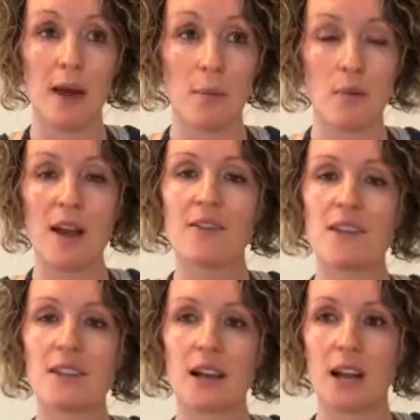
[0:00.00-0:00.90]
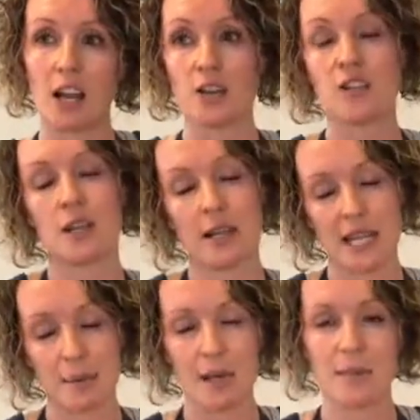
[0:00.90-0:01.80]
my breakfast and lunch. And
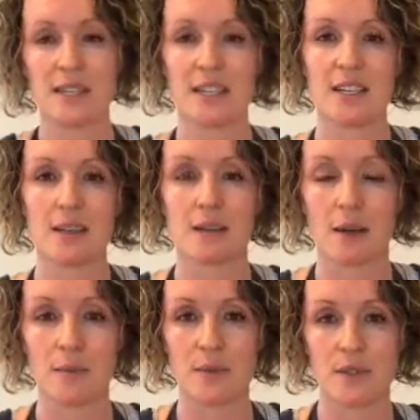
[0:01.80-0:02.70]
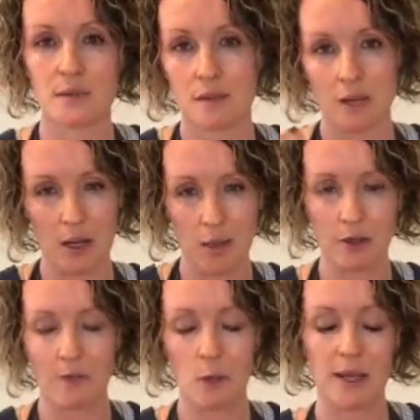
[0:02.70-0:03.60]
then maybe dinner comes,
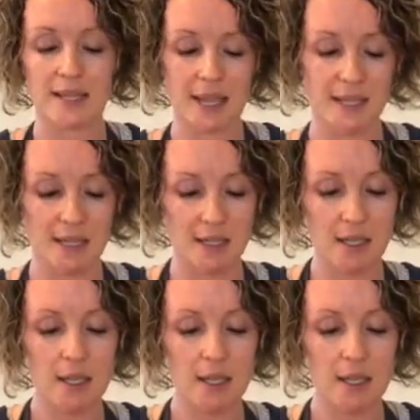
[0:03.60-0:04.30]
a few weeks later.